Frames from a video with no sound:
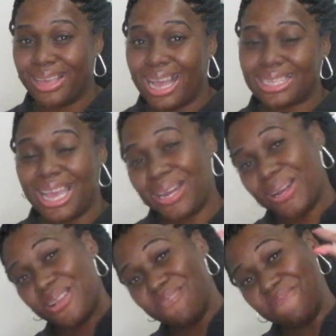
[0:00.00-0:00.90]
to you guys
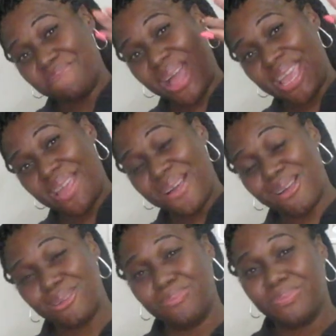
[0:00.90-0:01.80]
later. Bye,
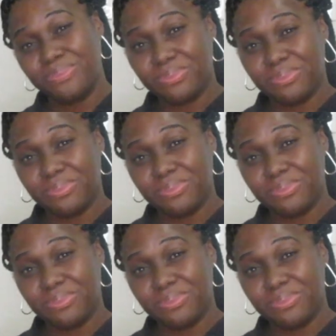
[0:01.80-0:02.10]
y'all.